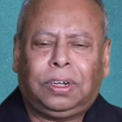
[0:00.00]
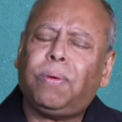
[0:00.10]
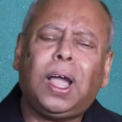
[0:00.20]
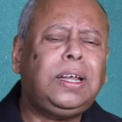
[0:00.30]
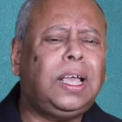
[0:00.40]

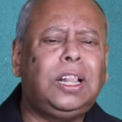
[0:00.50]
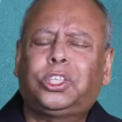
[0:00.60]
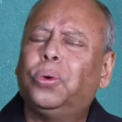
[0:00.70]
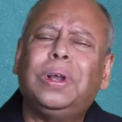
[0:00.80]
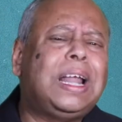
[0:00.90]
Divine
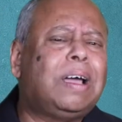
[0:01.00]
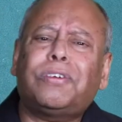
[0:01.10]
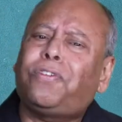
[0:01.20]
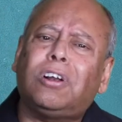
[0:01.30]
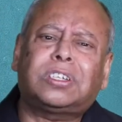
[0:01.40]
health. You will
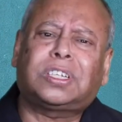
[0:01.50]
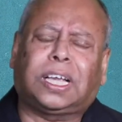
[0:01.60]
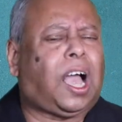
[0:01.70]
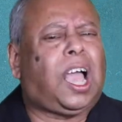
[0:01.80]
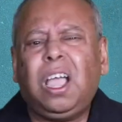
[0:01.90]
never fall
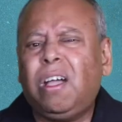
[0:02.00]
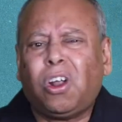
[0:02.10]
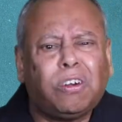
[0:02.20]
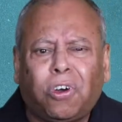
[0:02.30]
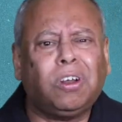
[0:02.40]
sick. I have
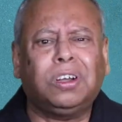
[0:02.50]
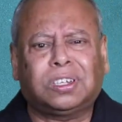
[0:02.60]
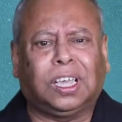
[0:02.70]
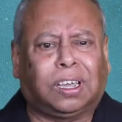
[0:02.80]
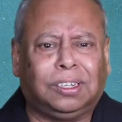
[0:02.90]
not fallen
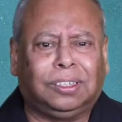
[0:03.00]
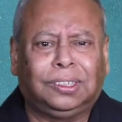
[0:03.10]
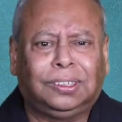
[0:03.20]
sick.